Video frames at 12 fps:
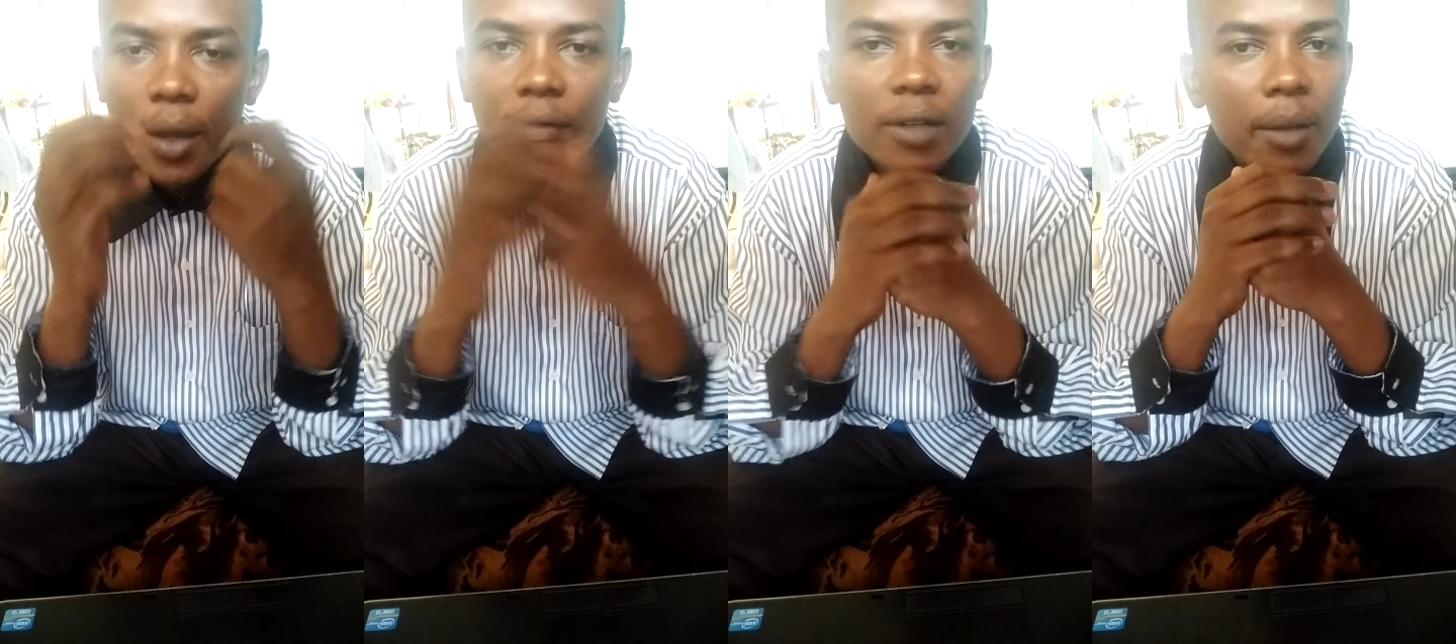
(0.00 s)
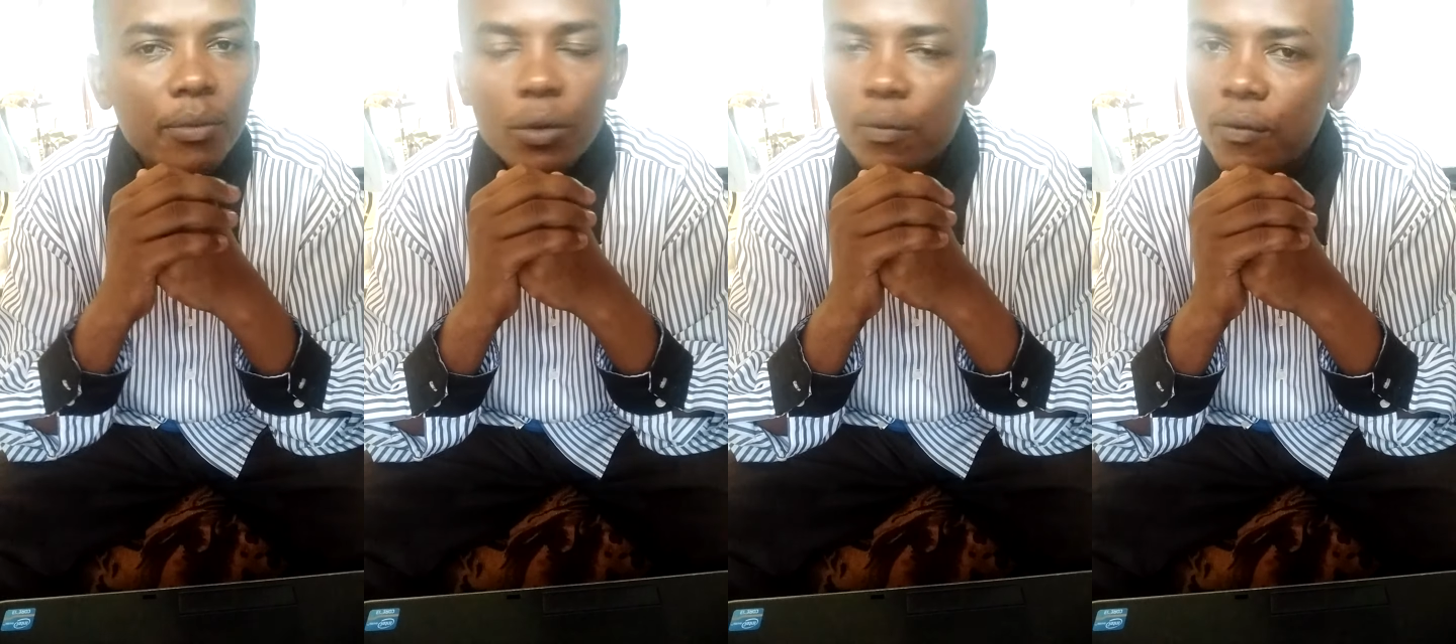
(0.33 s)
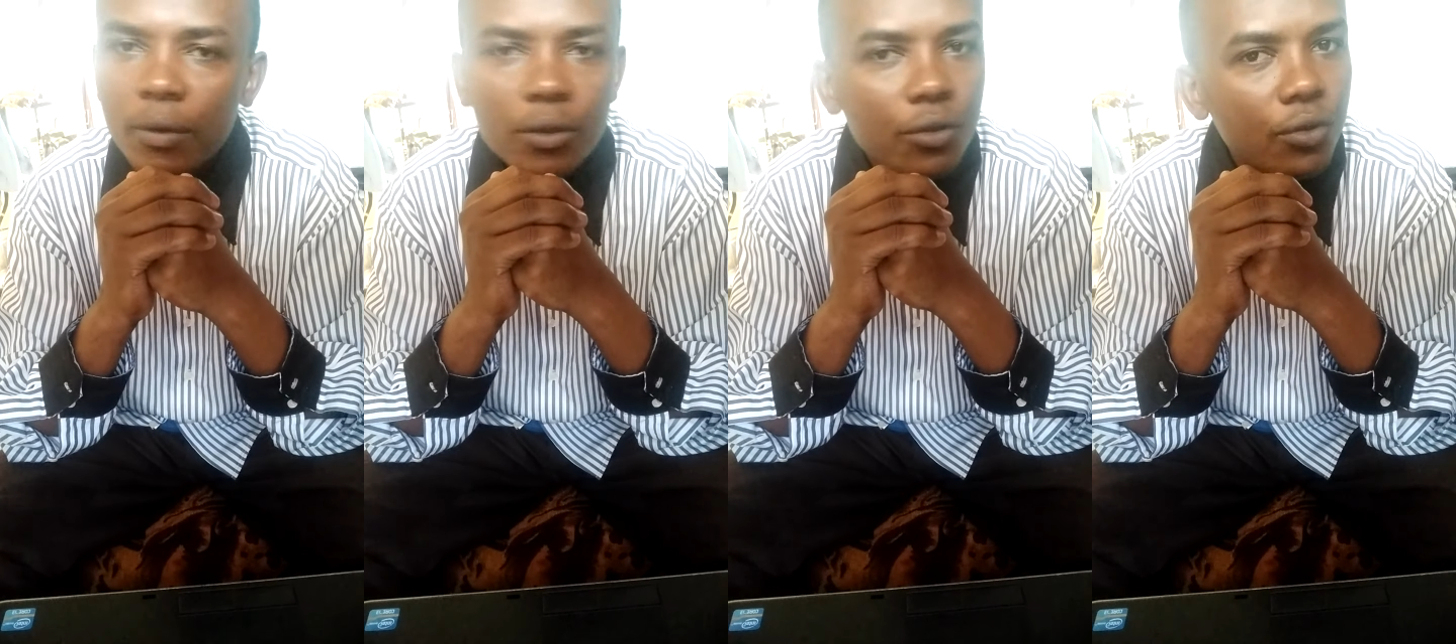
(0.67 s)
we have types of
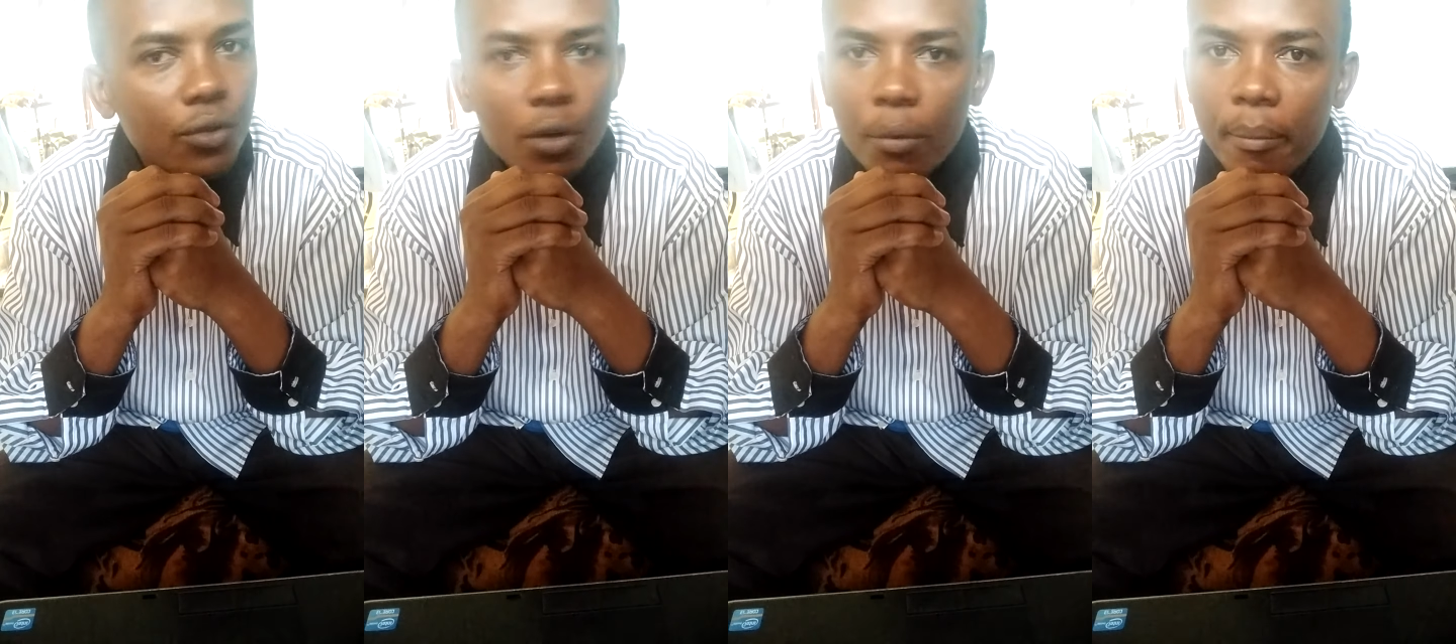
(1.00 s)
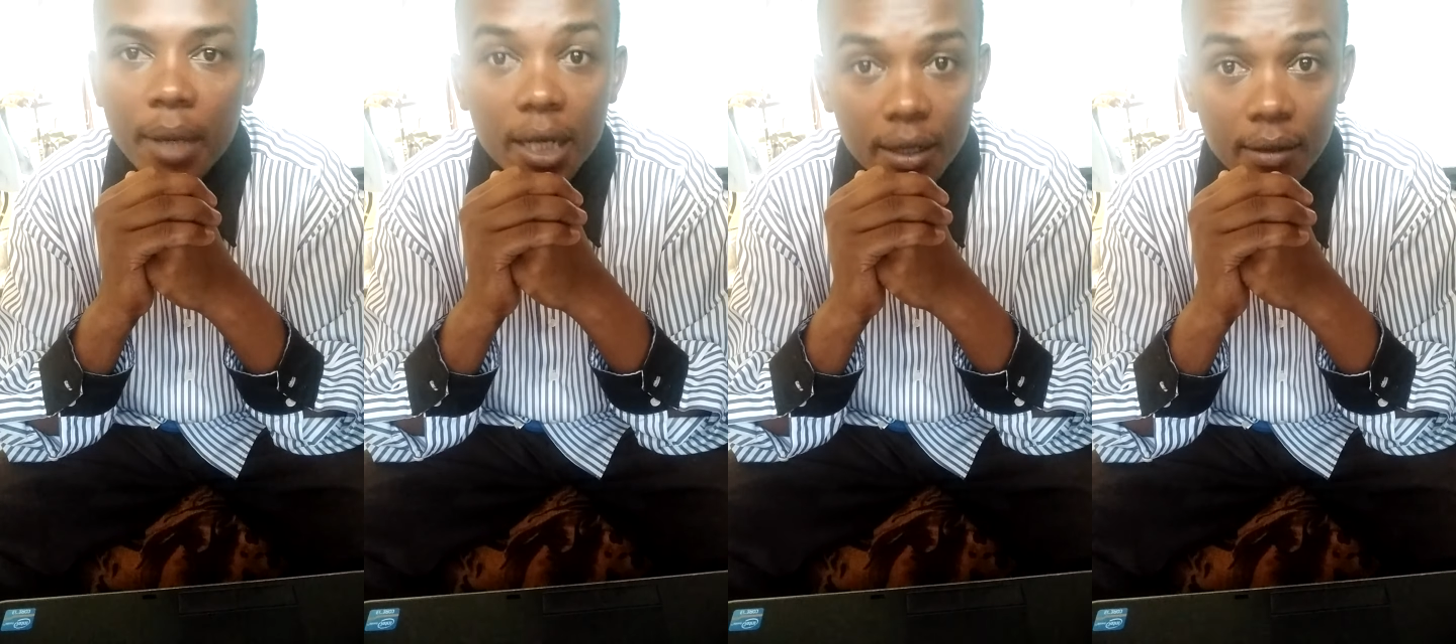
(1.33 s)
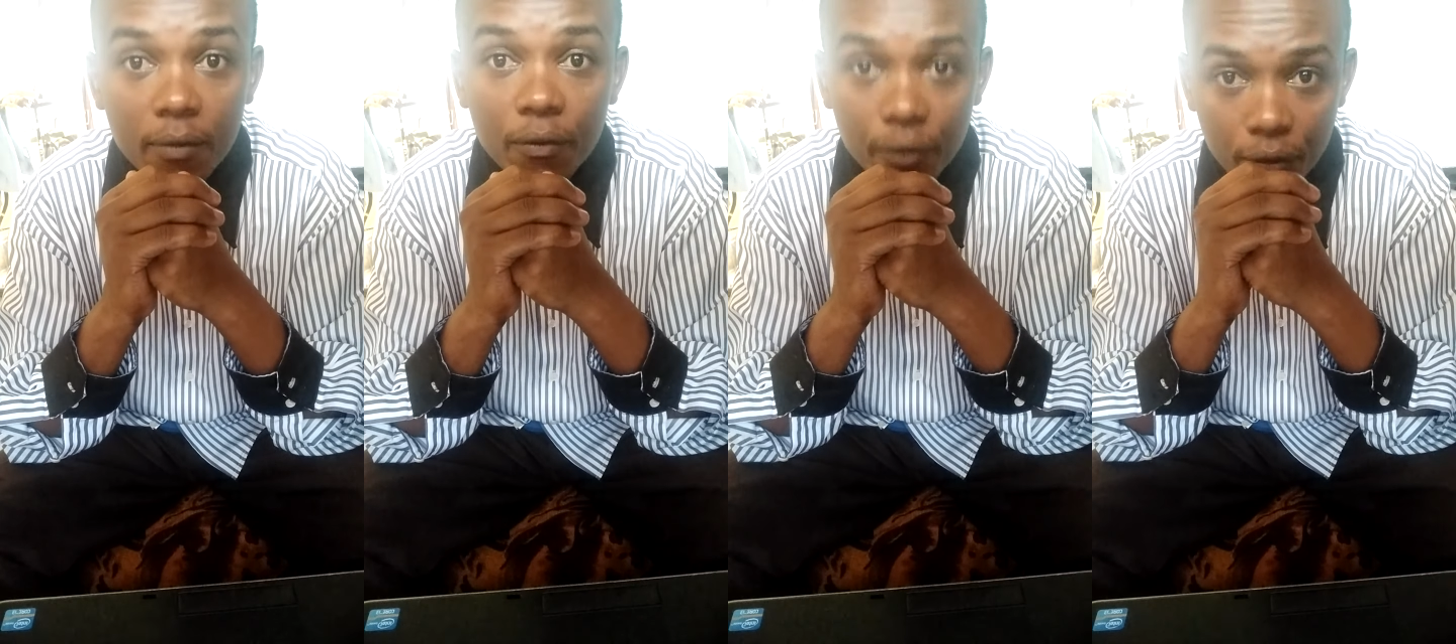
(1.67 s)
so
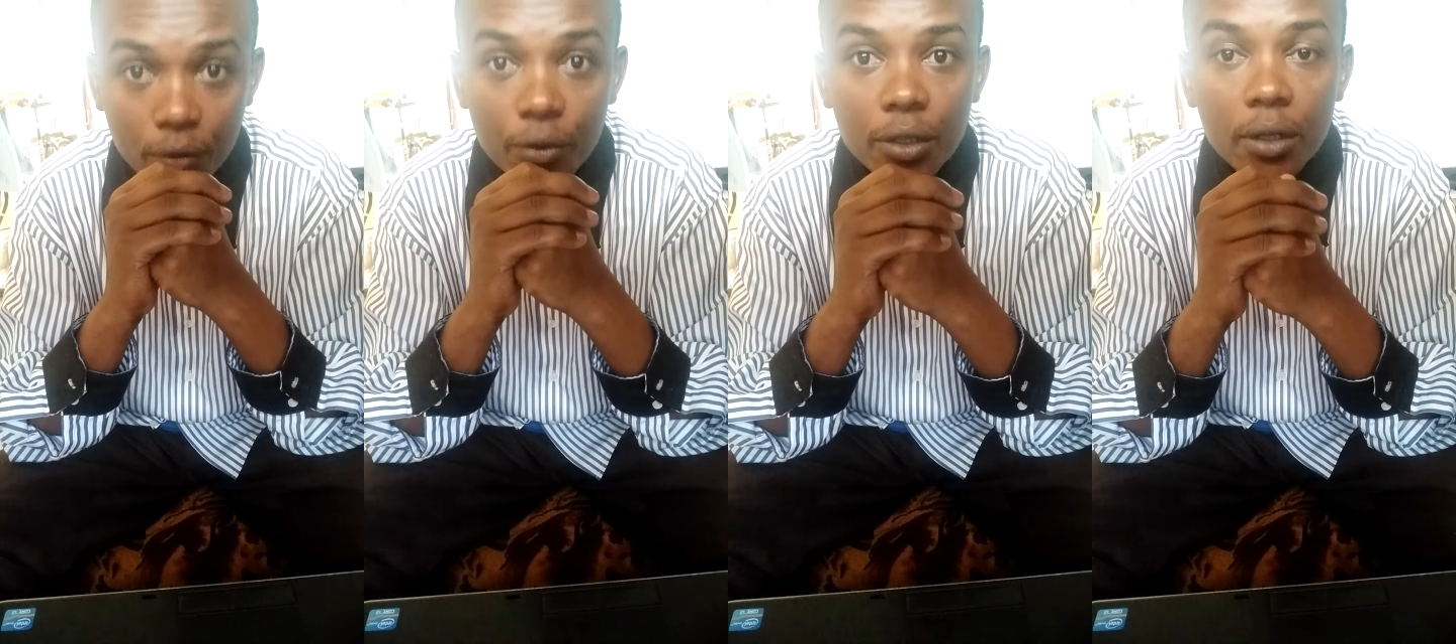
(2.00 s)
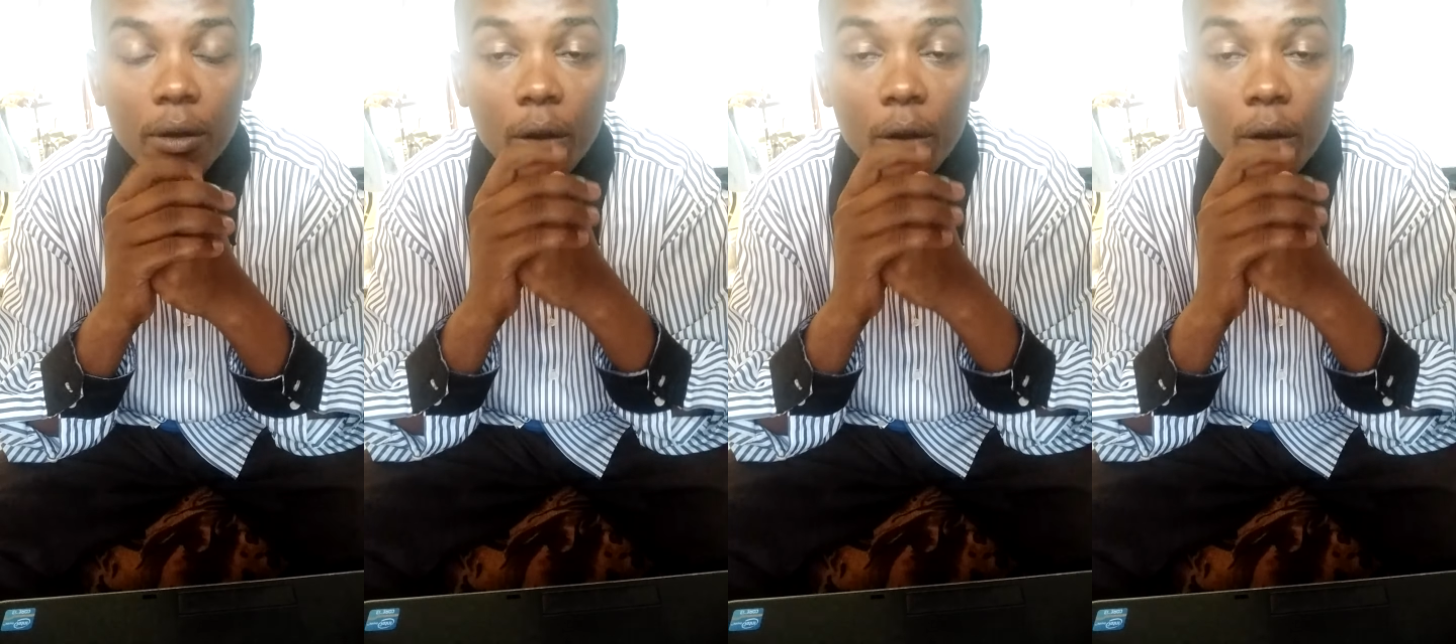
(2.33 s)
many fruits,